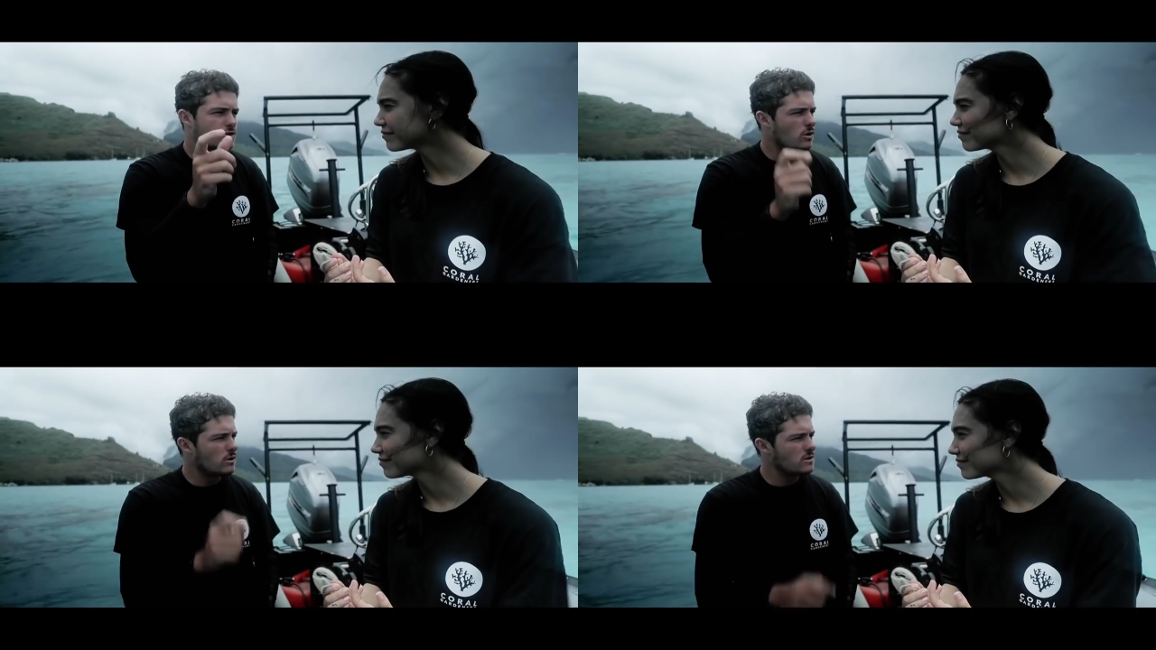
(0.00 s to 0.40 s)

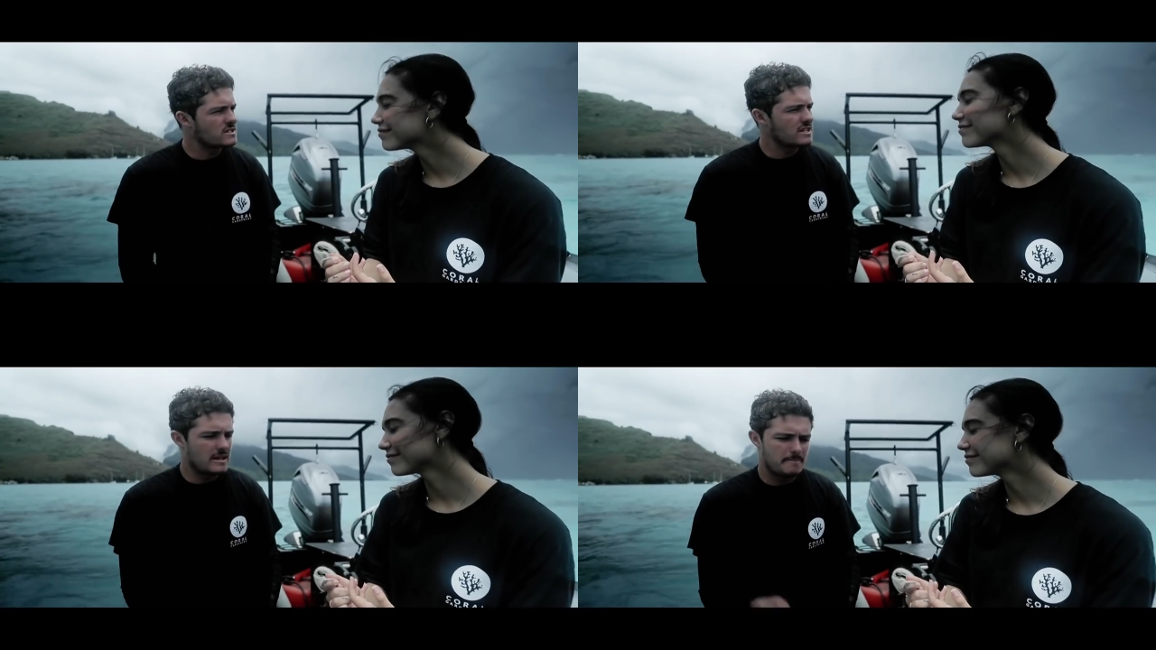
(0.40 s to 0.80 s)

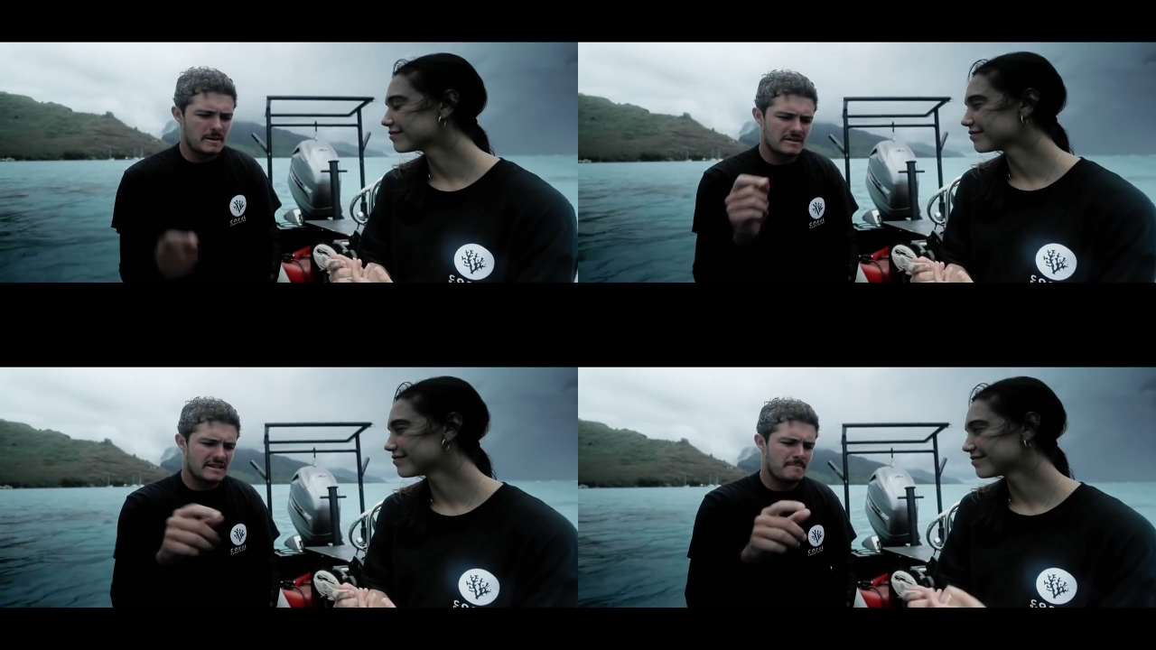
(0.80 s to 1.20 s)
Speaker 1: corals and
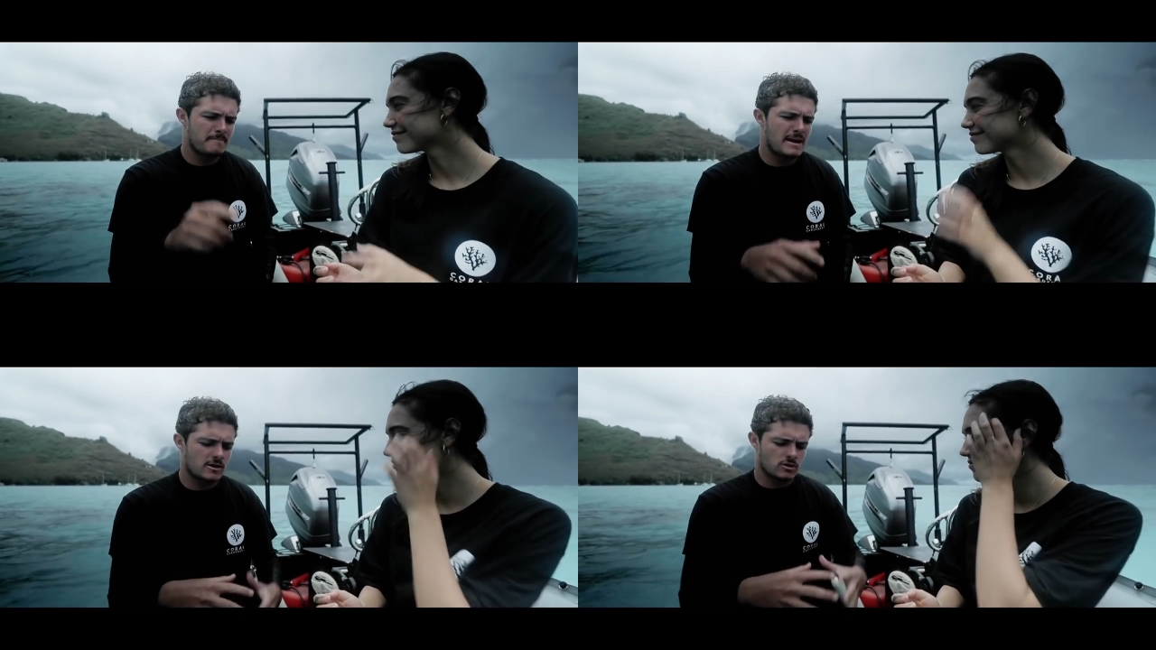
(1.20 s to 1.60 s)
plant
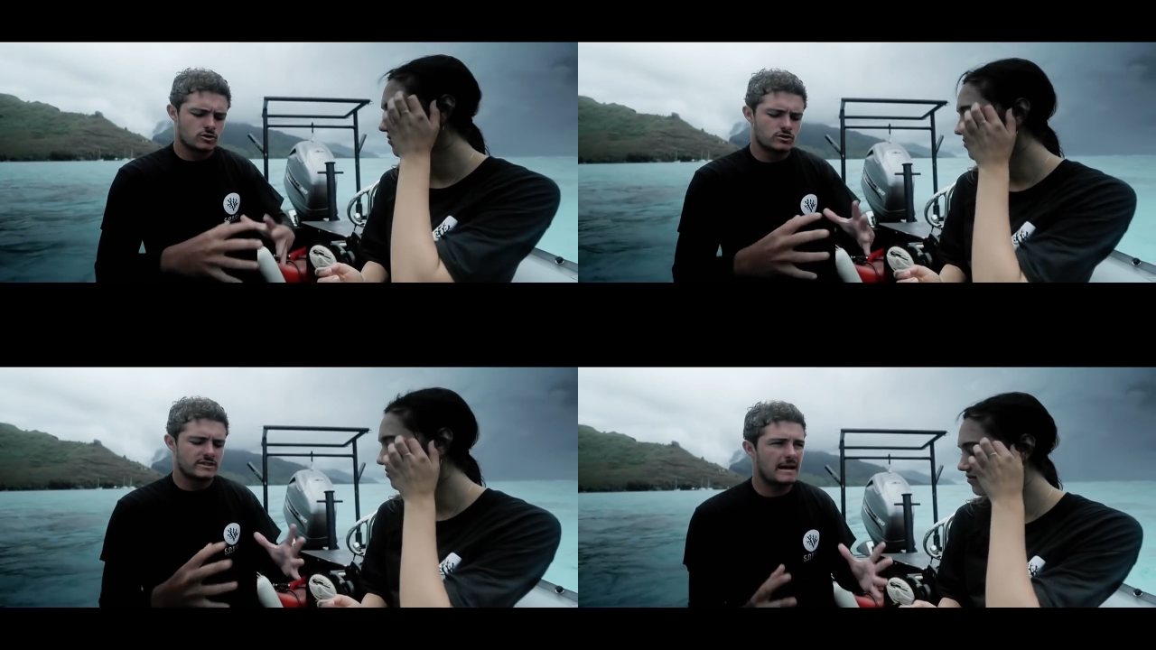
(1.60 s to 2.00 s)
them back
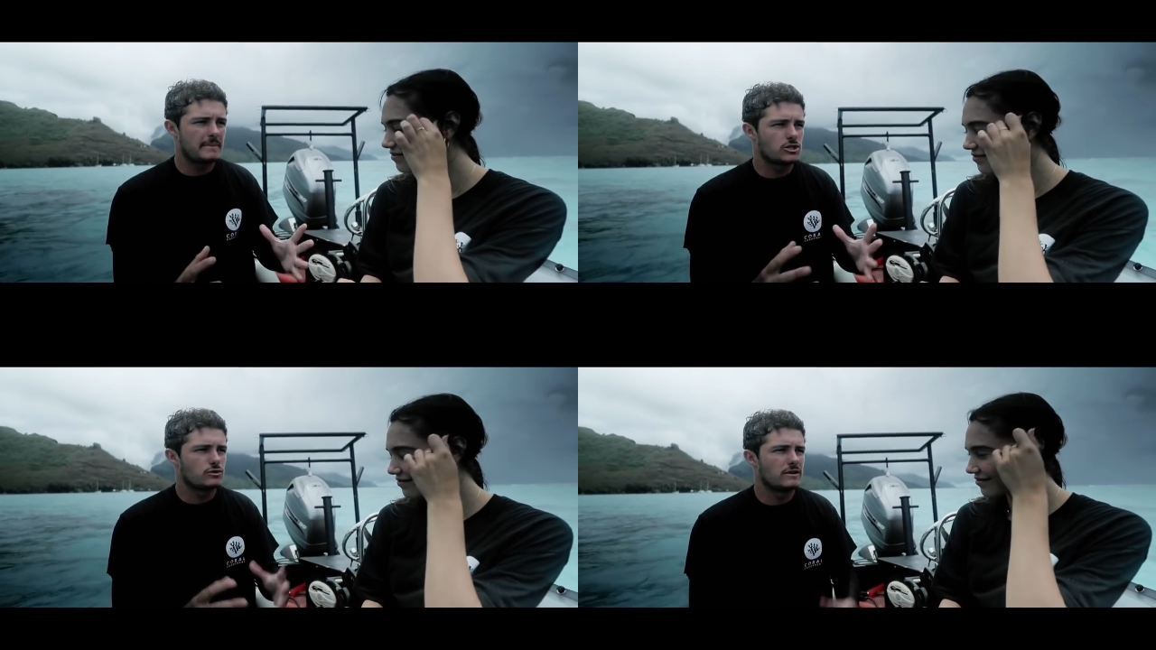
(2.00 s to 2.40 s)
onto
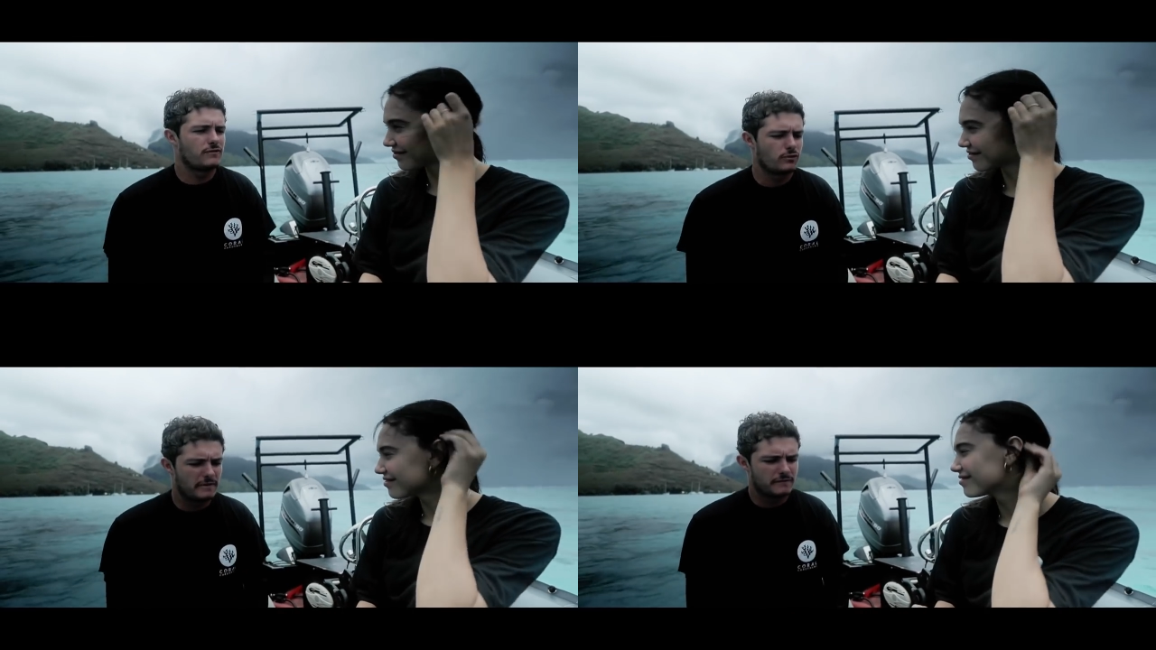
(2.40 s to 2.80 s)
damaged reef
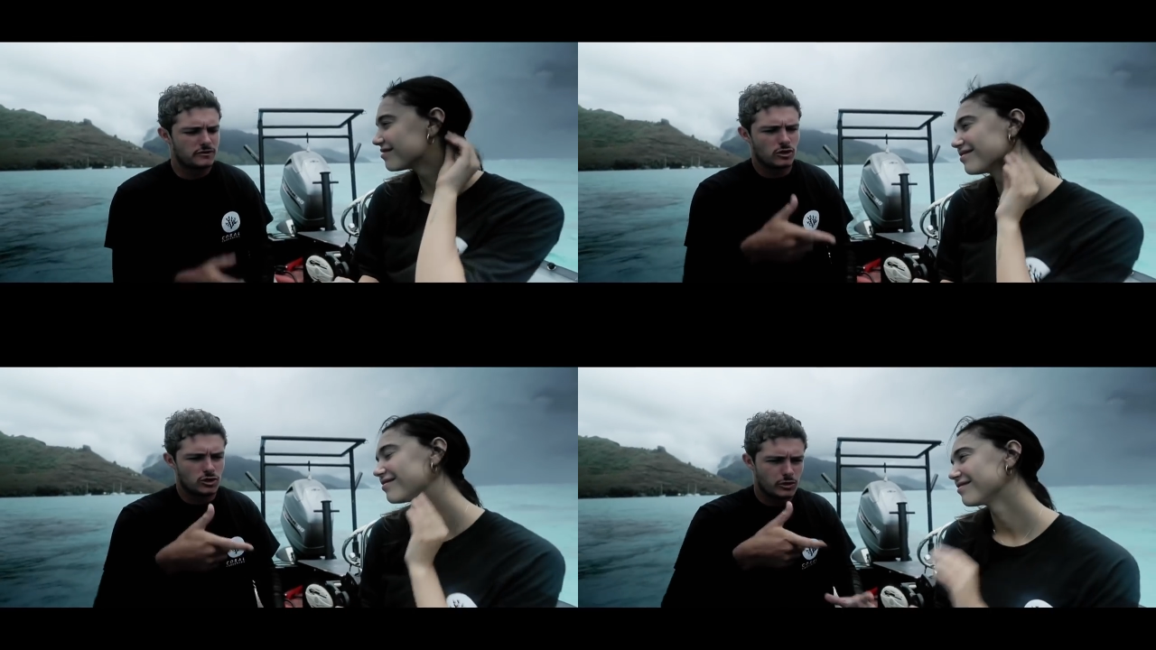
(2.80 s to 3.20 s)

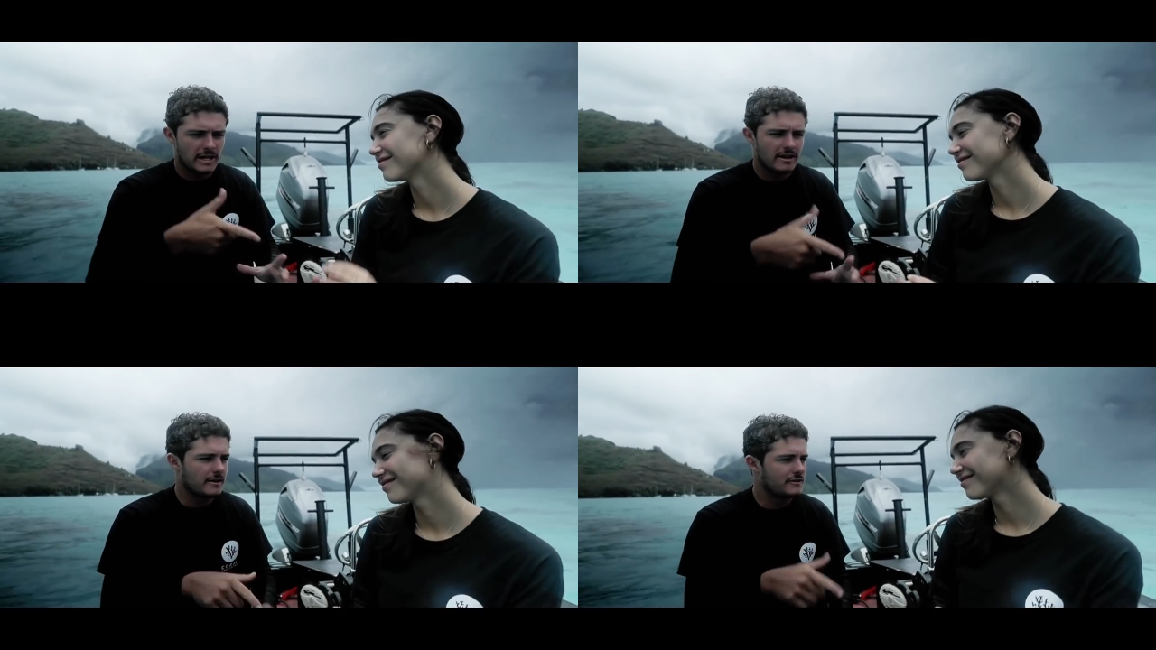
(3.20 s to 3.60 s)
with the
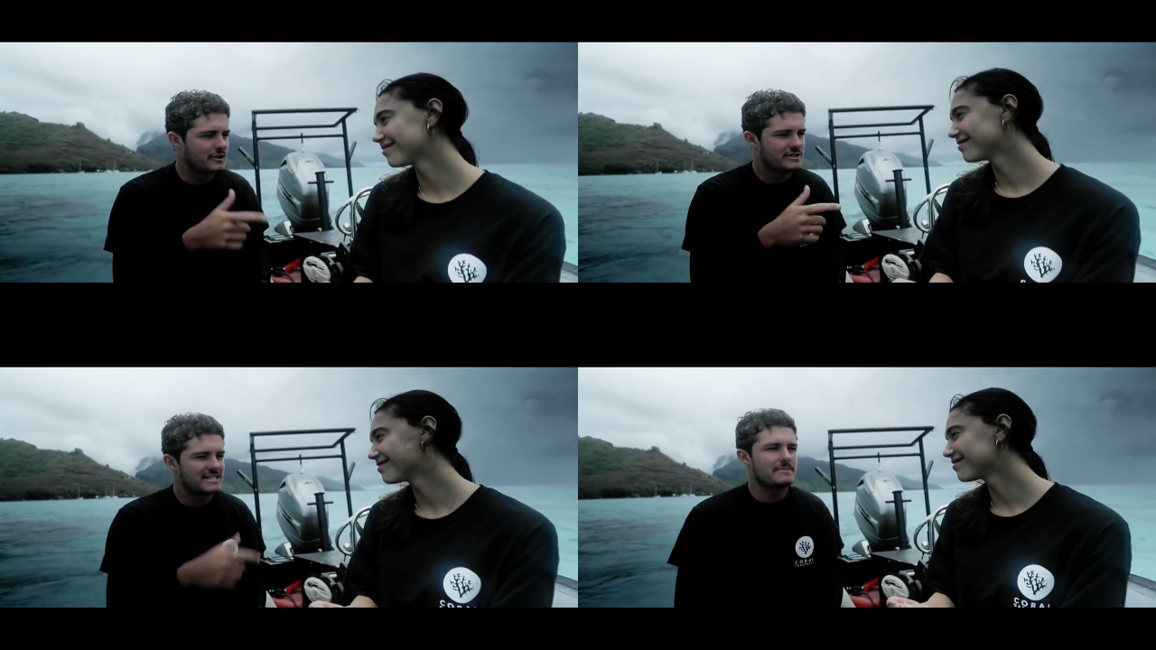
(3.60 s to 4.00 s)
drill and
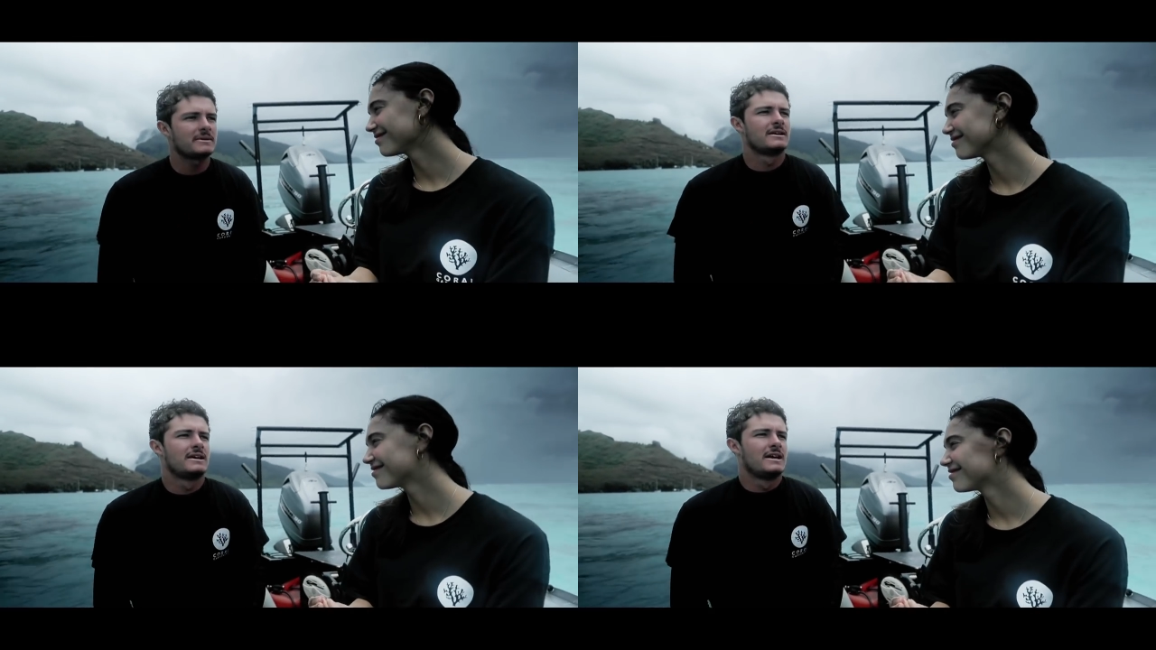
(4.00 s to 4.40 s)
the team.